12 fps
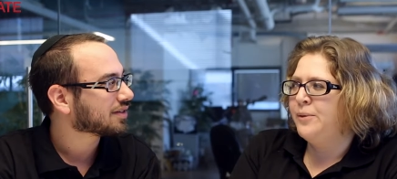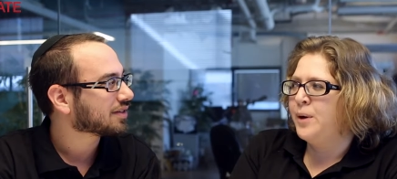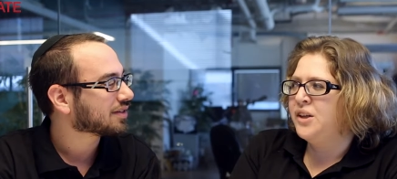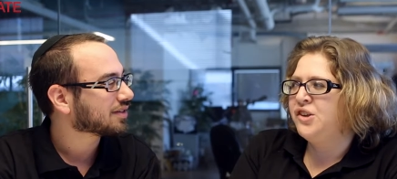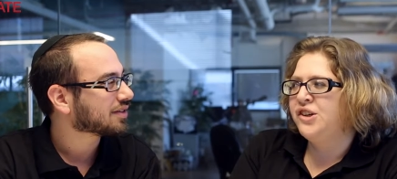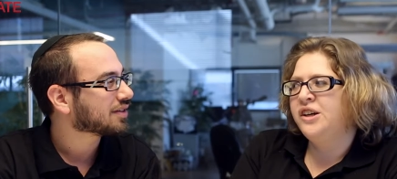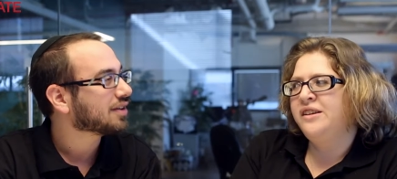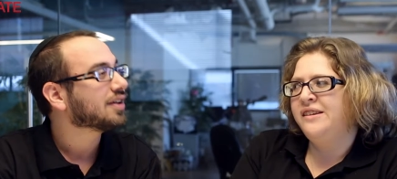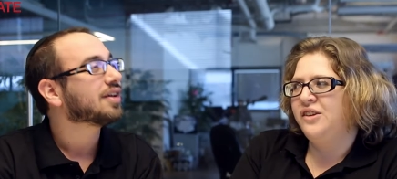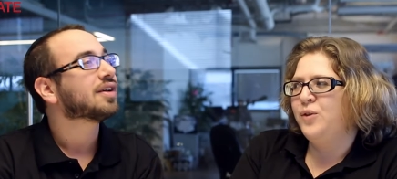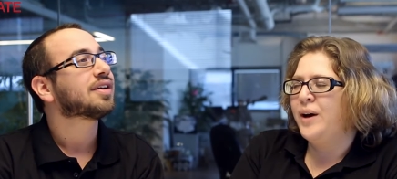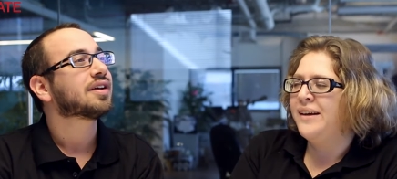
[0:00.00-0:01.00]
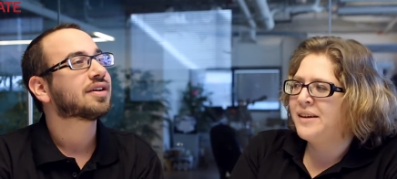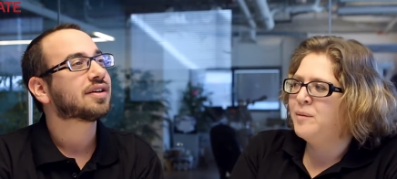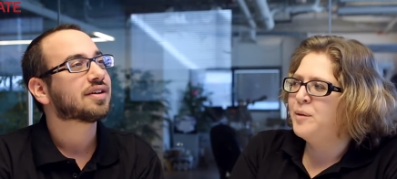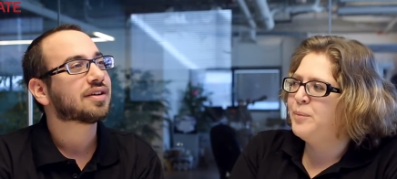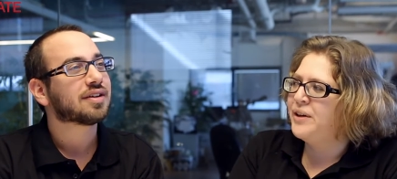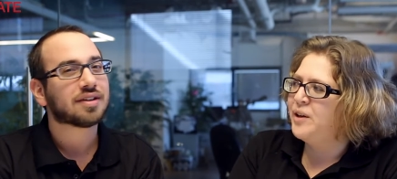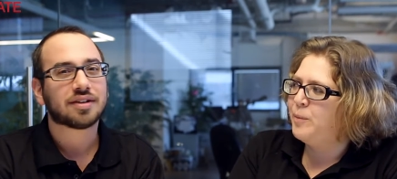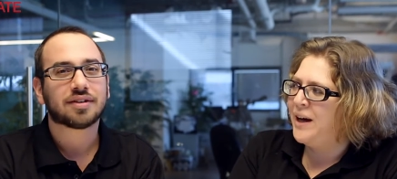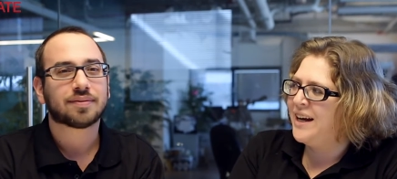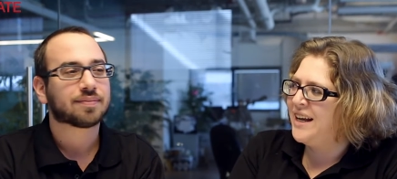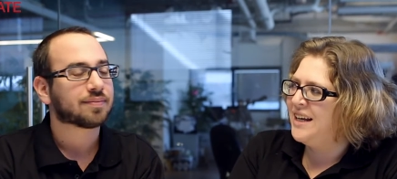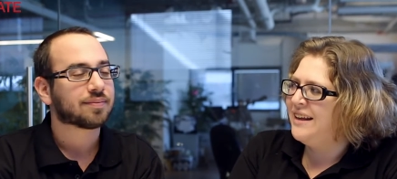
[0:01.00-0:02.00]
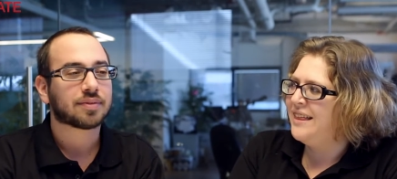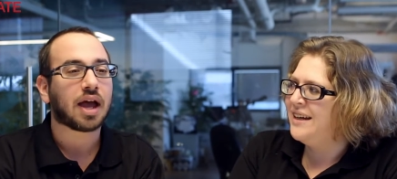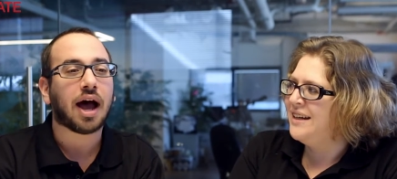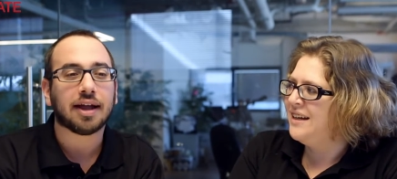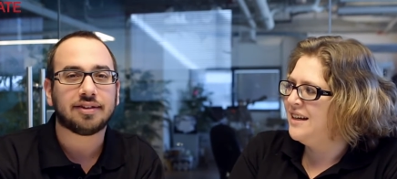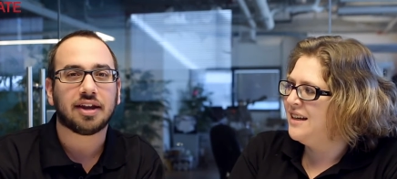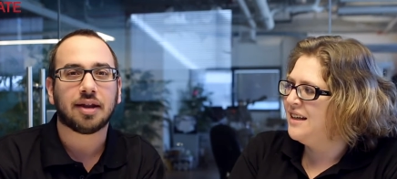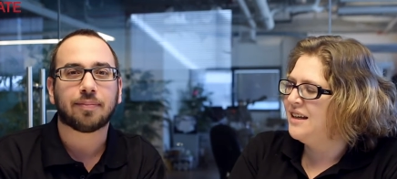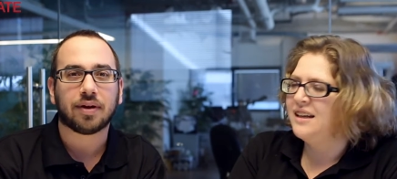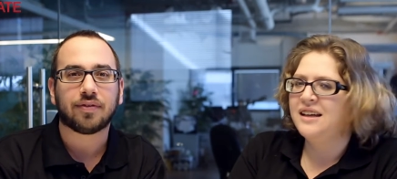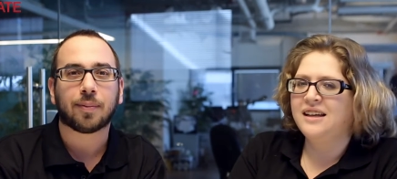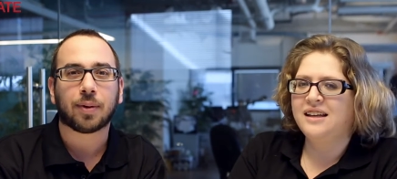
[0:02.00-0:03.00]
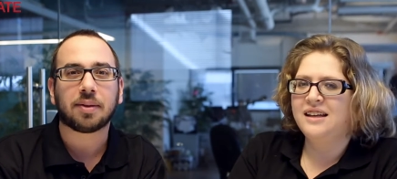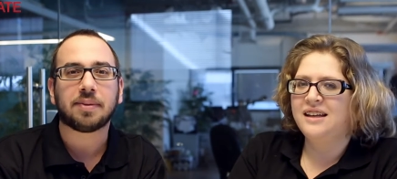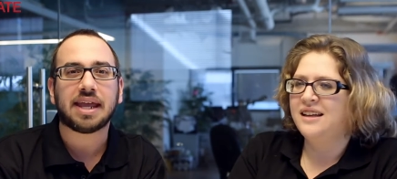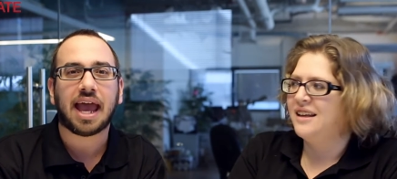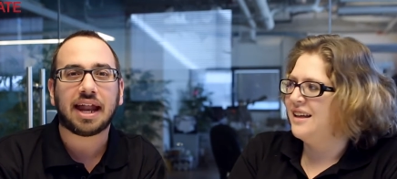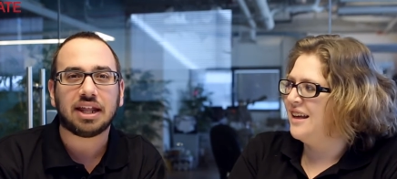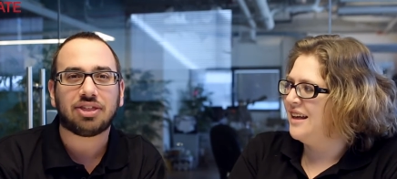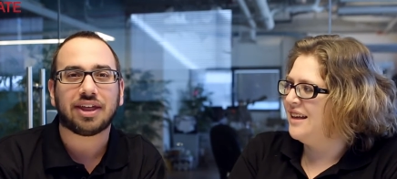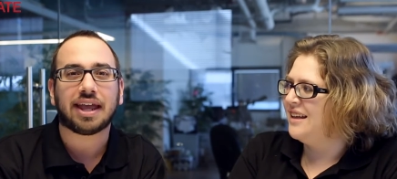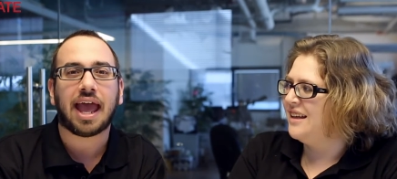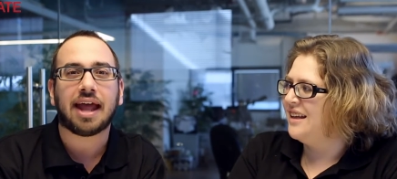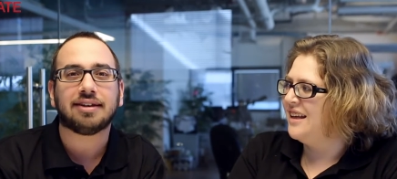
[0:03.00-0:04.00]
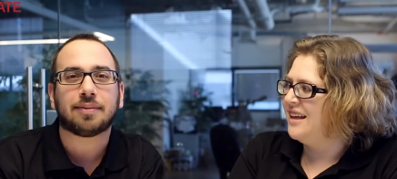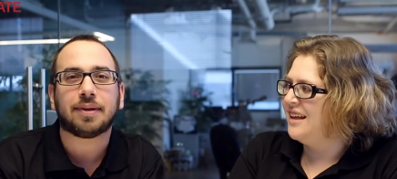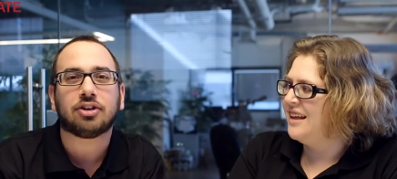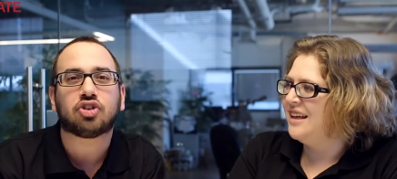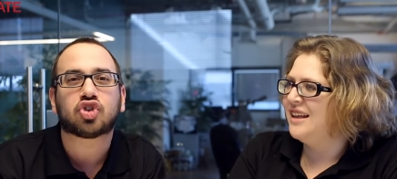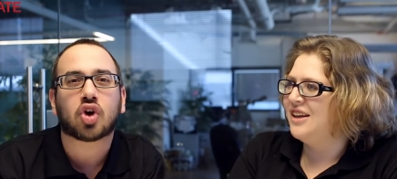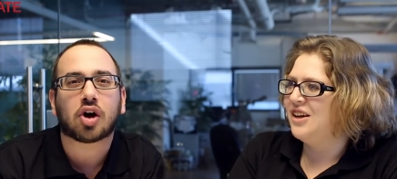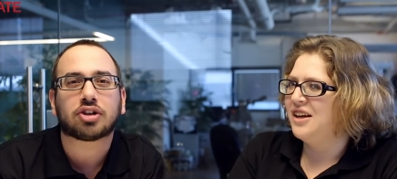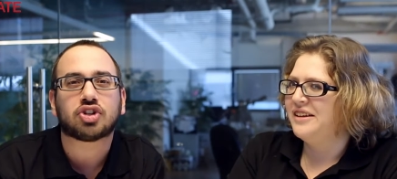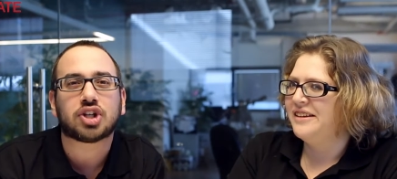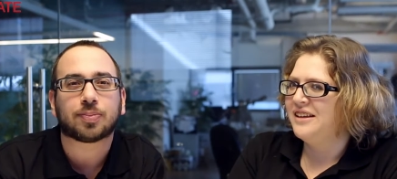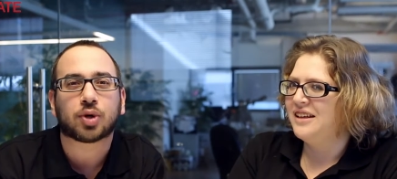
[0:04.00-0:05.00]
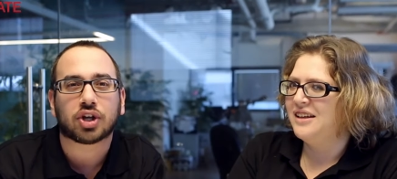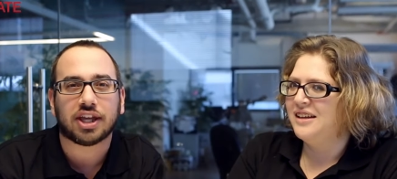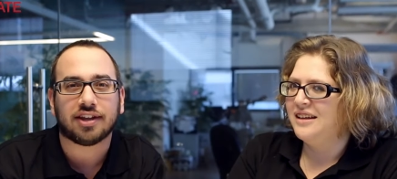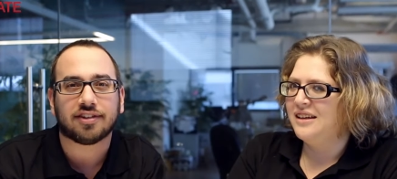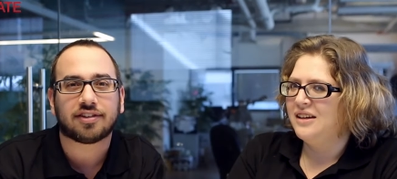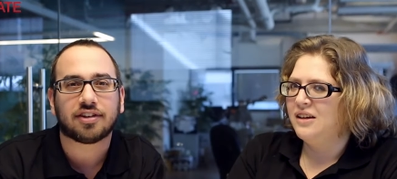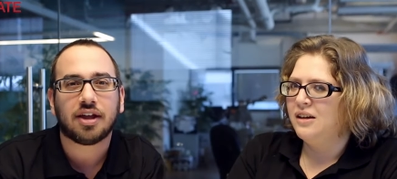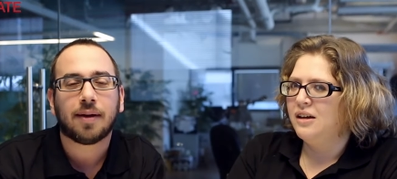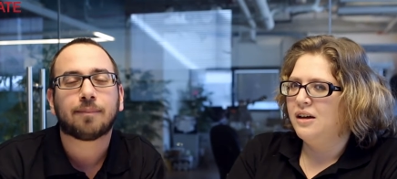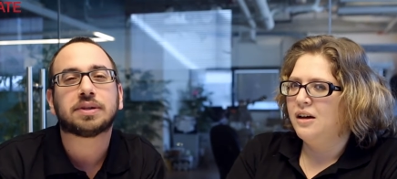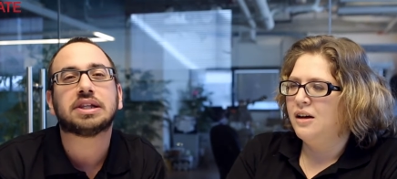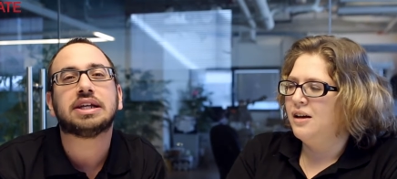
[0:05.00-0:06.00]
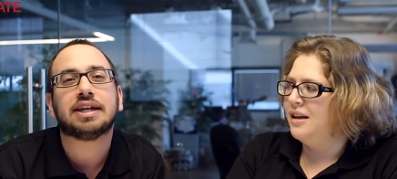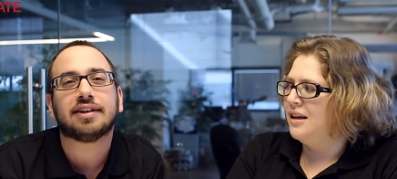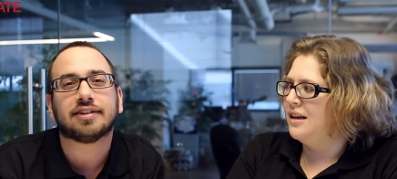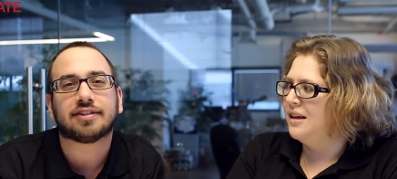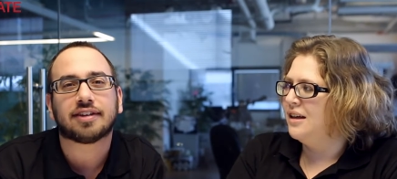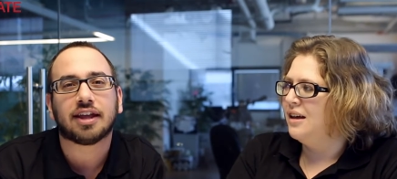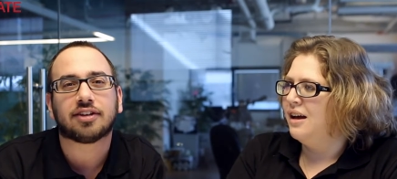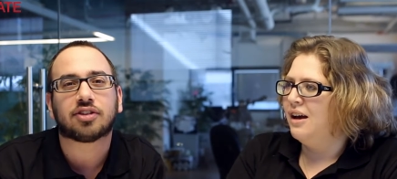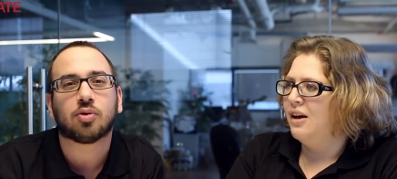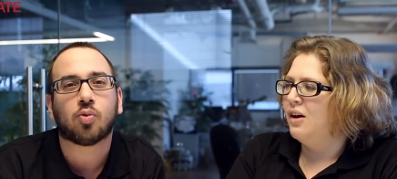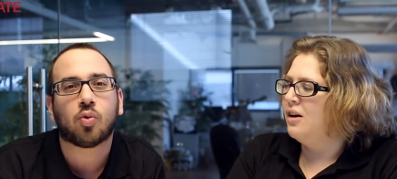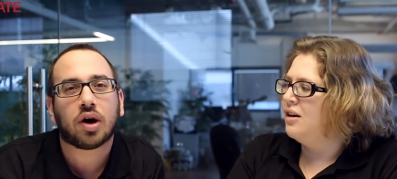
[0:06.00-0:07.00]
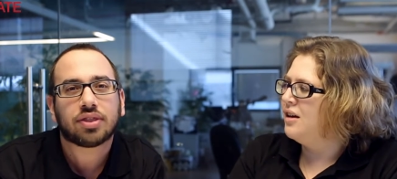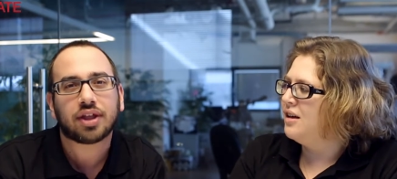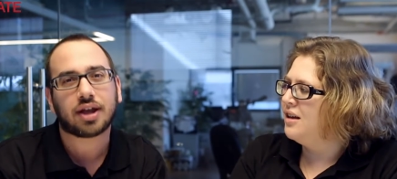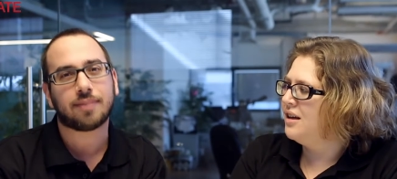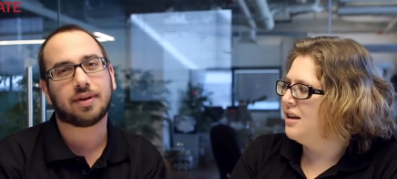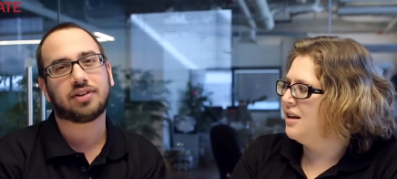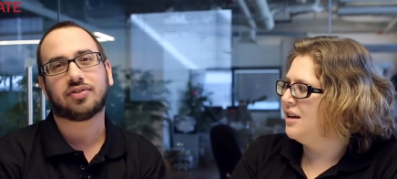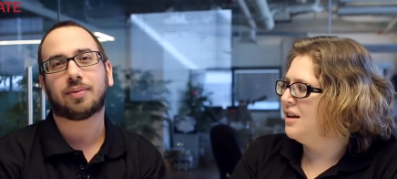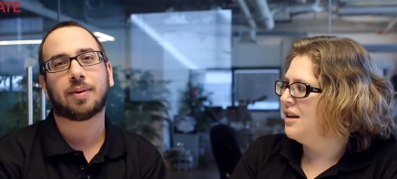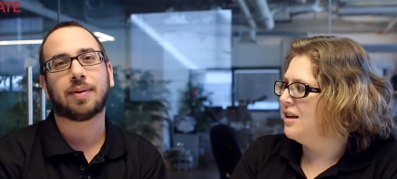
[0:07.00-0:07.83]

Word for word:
Speaker 1: sweatshirt. Did you ask him to bring you back anything?
Speaker 2: I didn't, but if you're bringing me anything, Entenmann's chocolate chip cookies. Please. It's the one thing I miss from